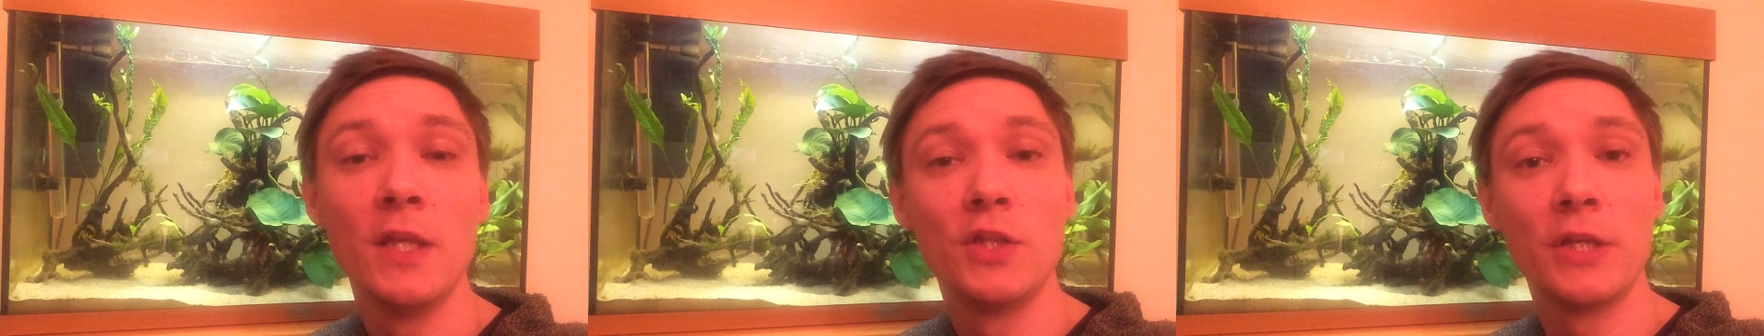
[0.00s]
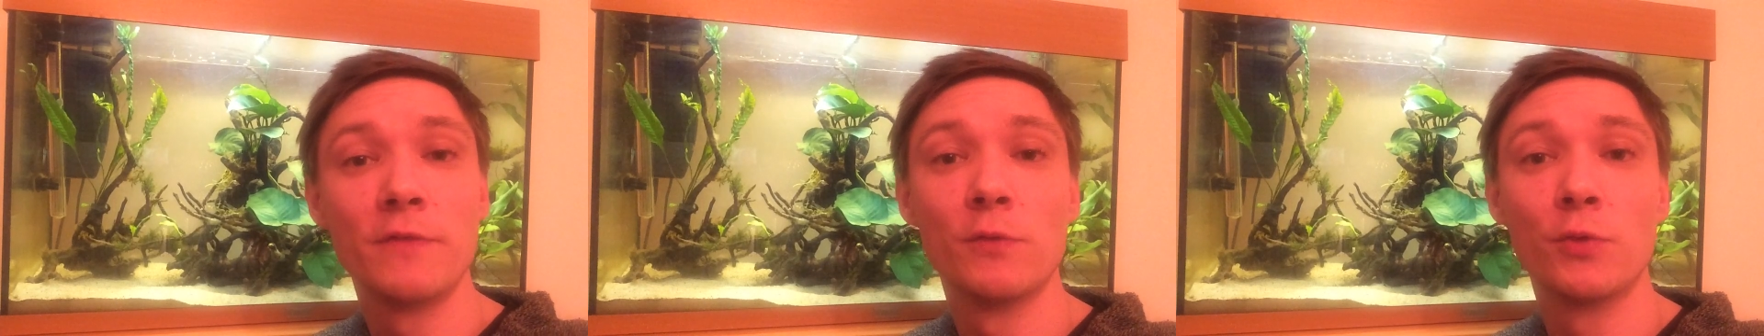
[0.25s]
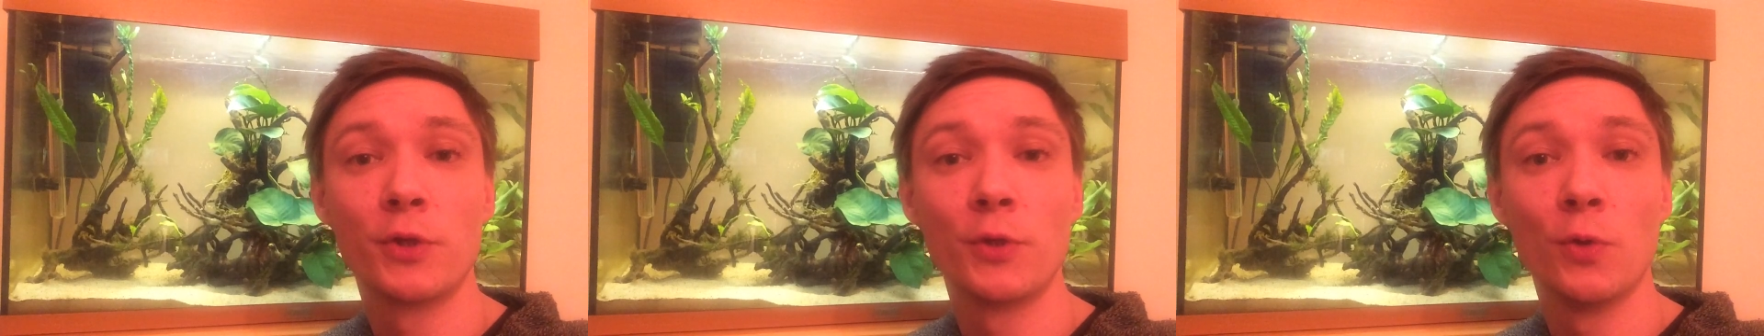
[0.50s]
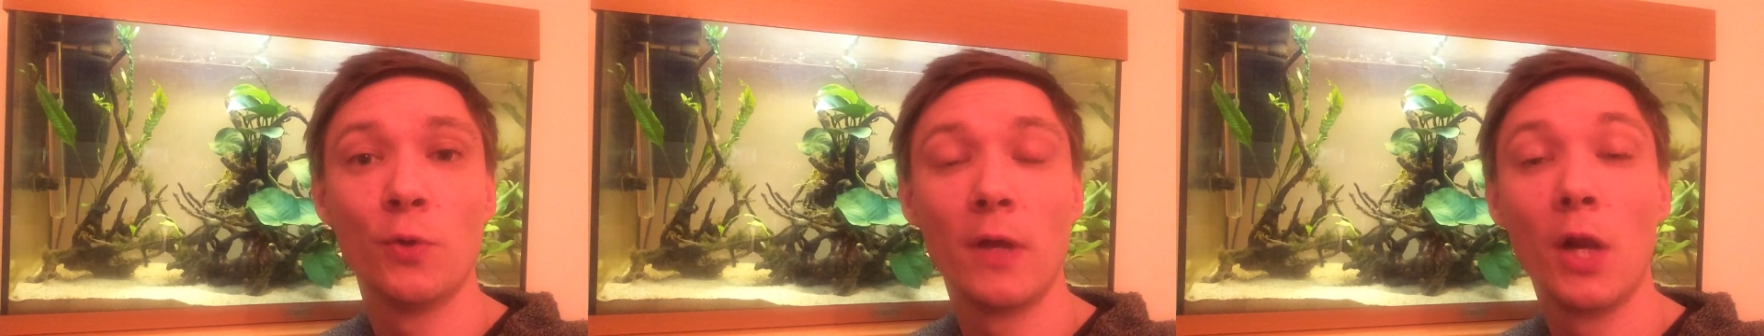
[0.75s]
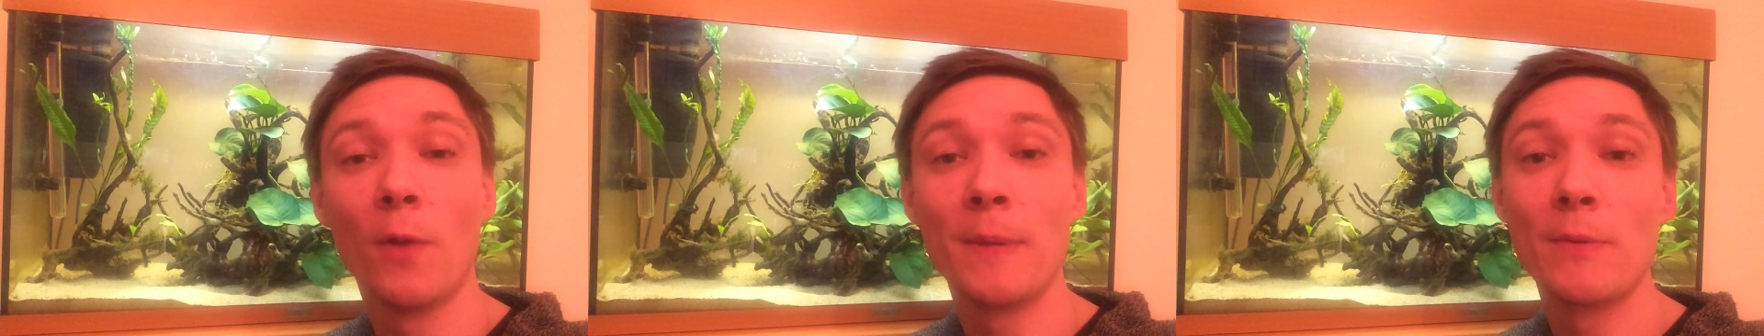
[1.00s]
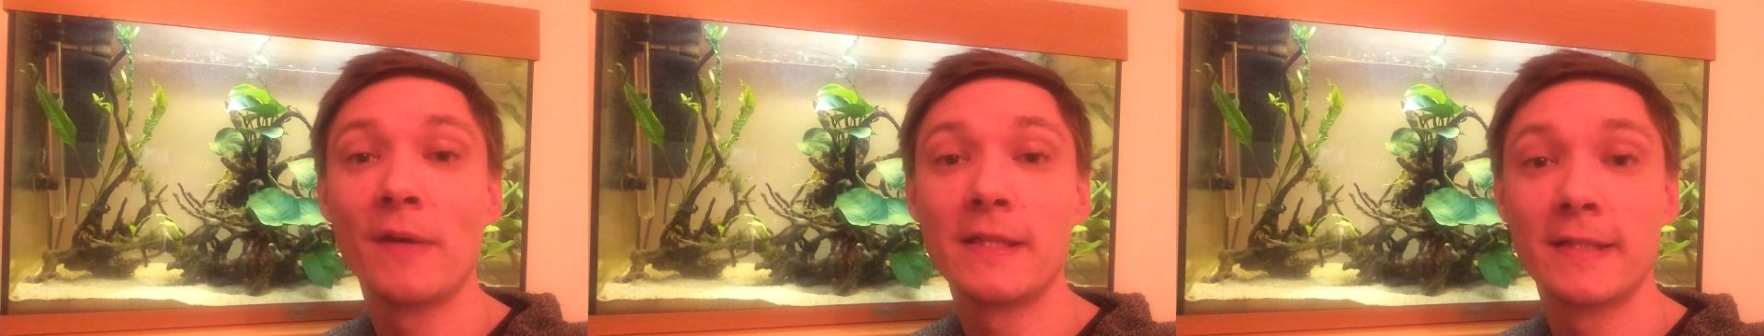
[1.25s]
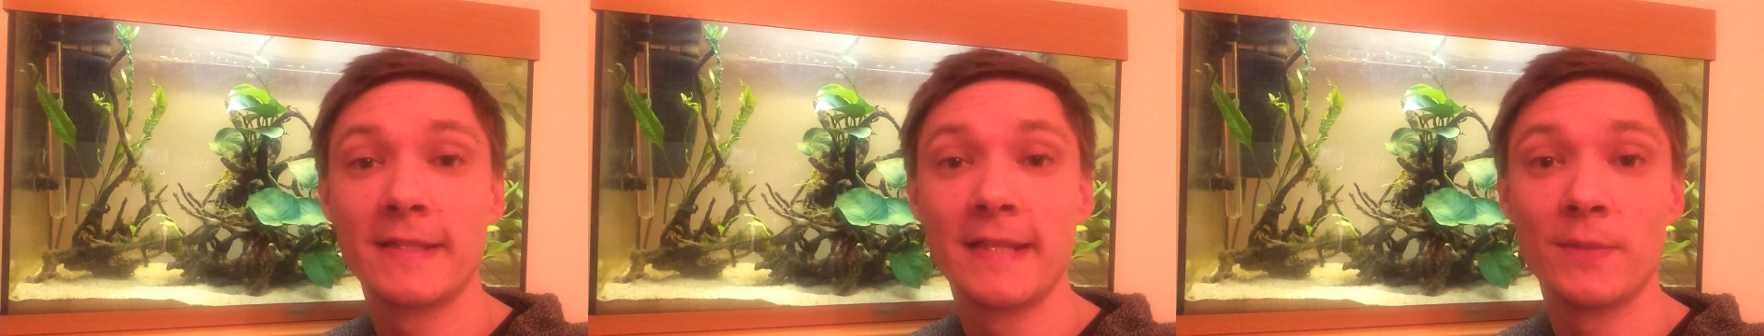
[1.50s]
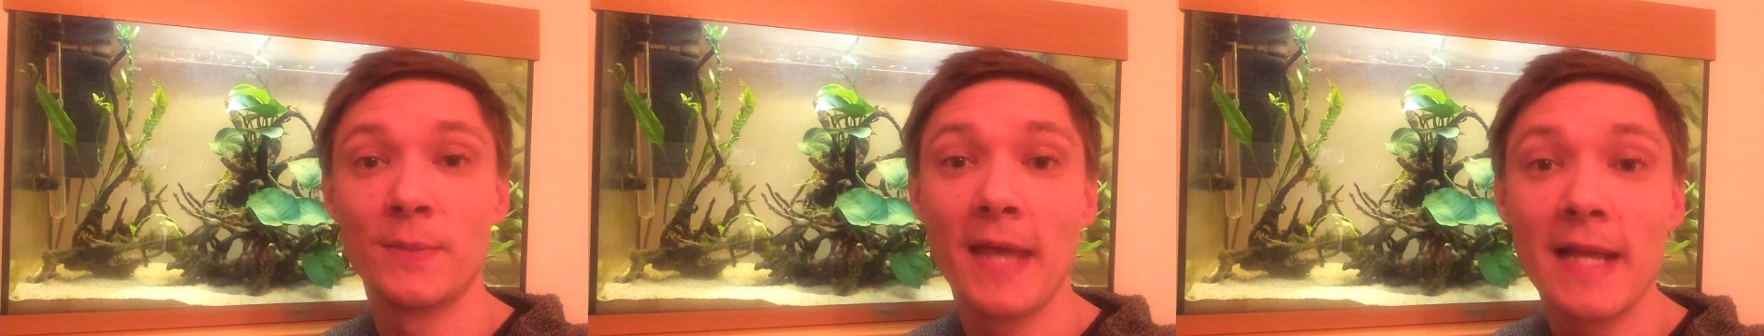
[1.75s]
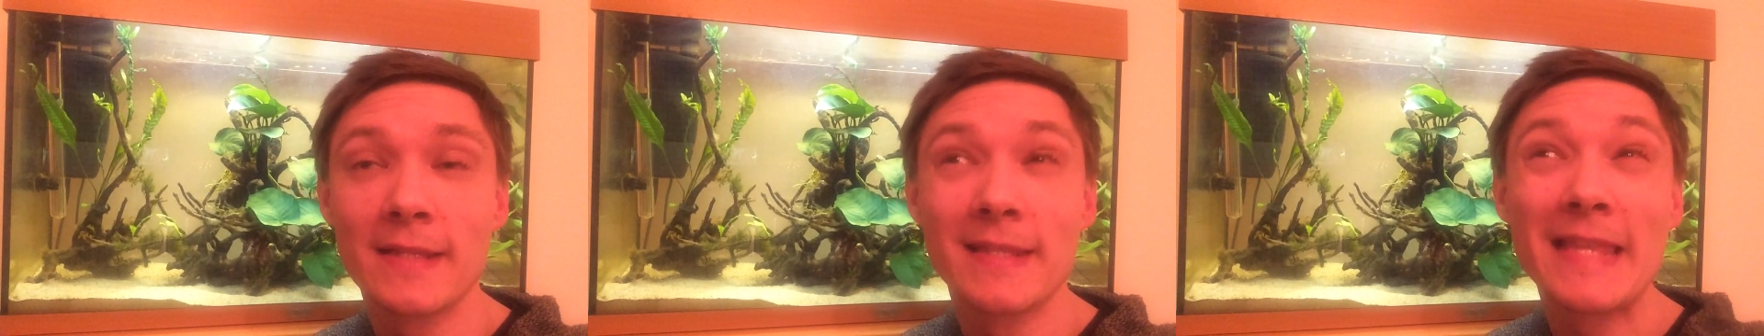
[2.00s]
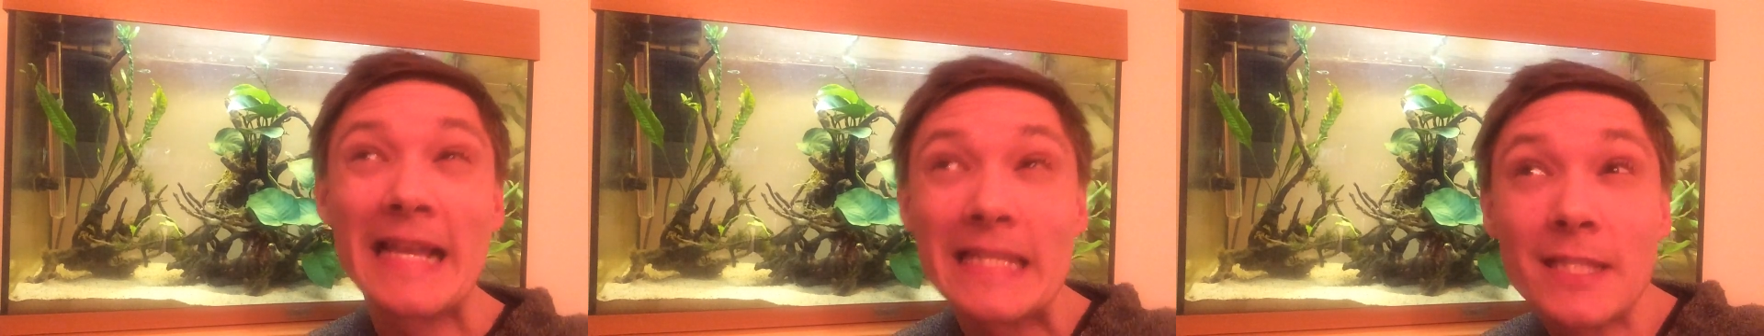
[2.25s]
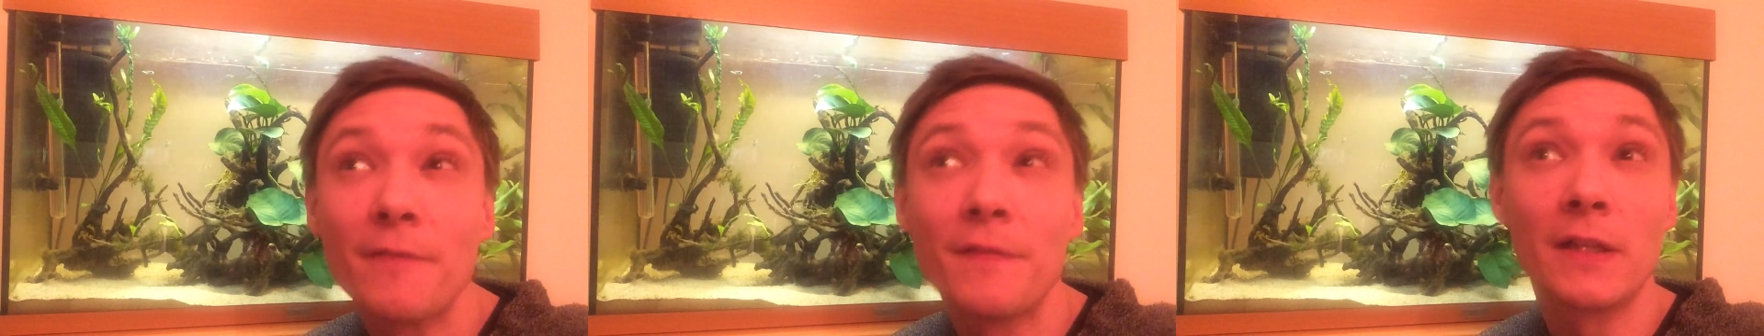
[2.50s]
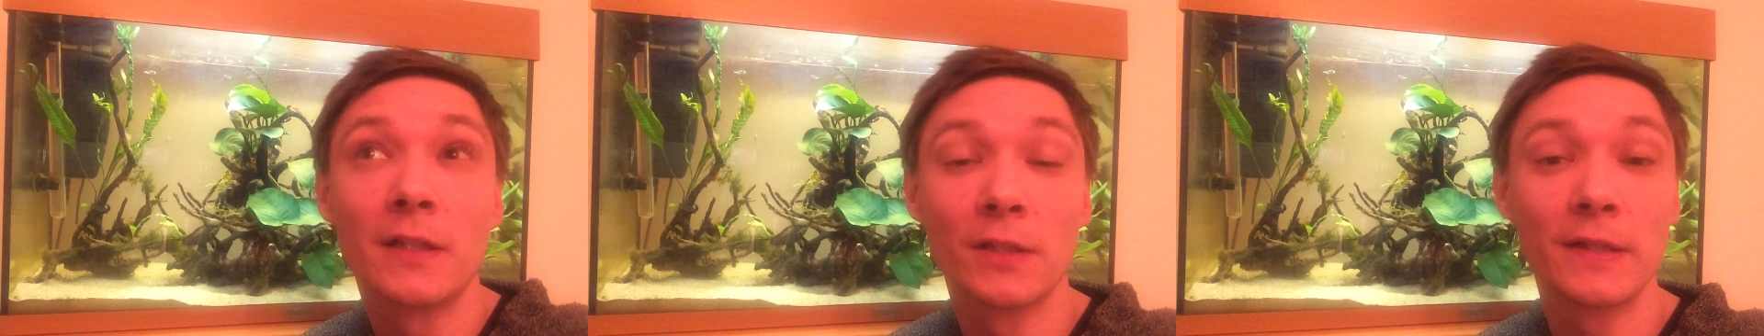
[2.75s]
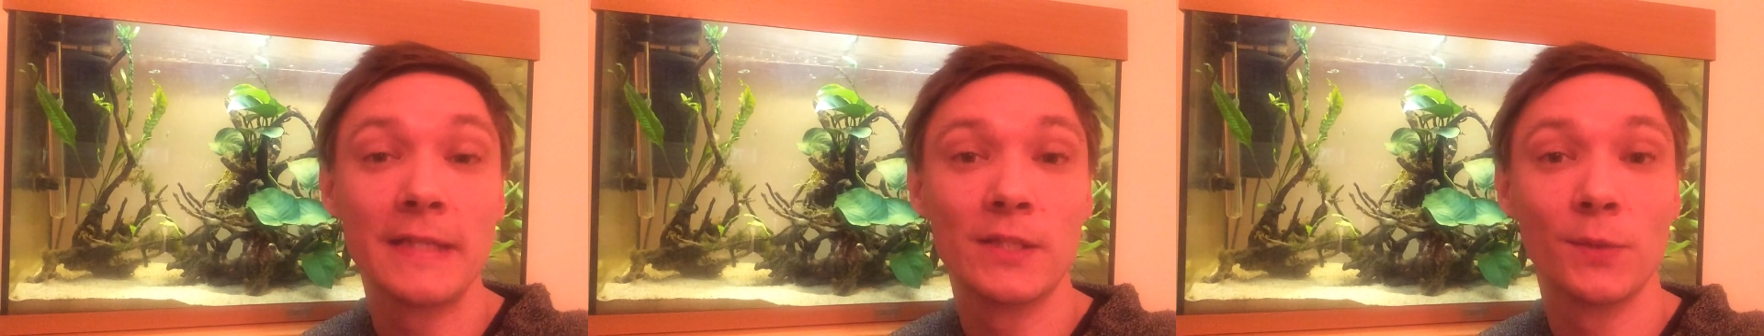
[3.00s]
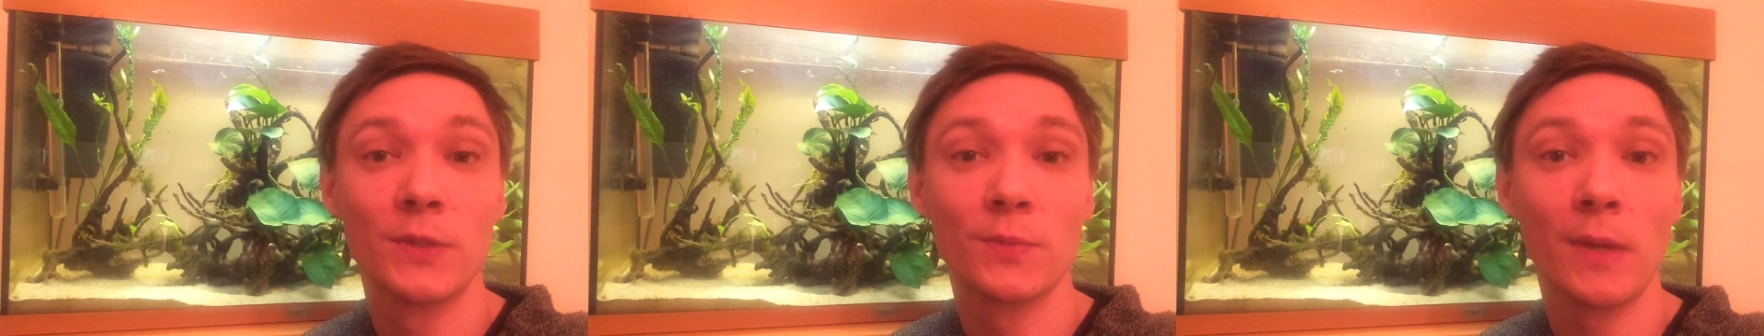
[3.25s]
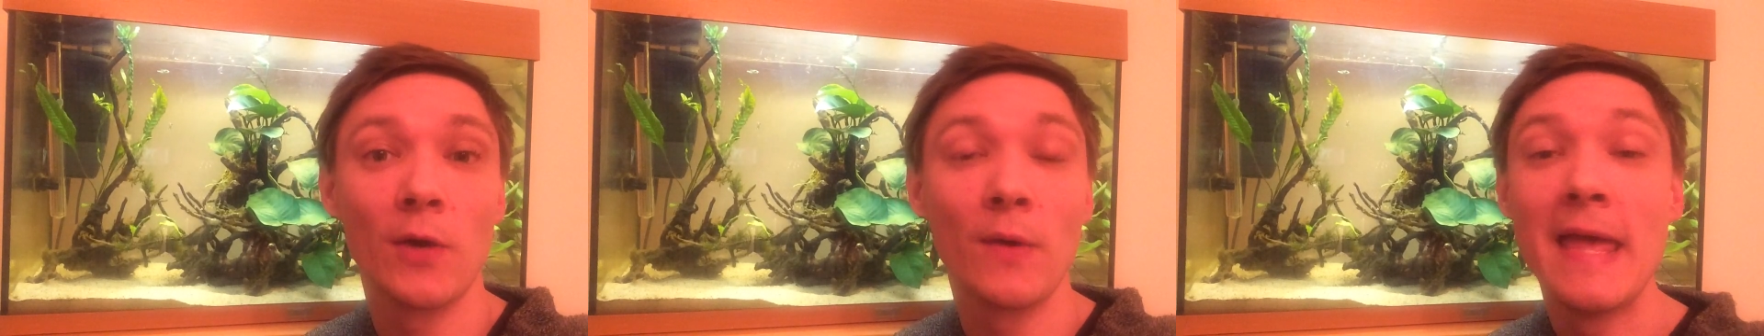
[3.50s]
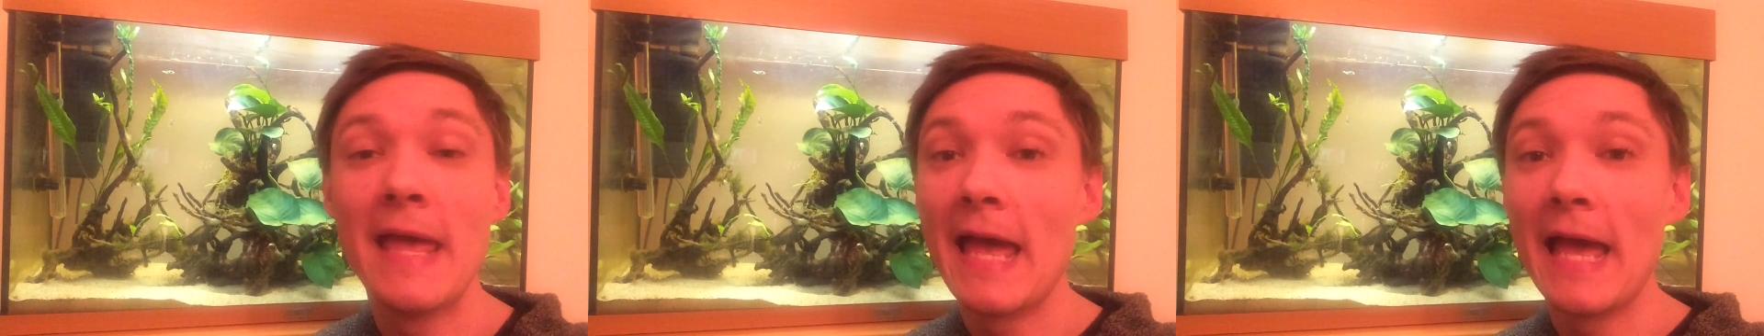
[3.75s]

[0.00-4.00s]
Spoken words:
General Cure. A lot of people had success with that, so that's something I'm going to look into as well.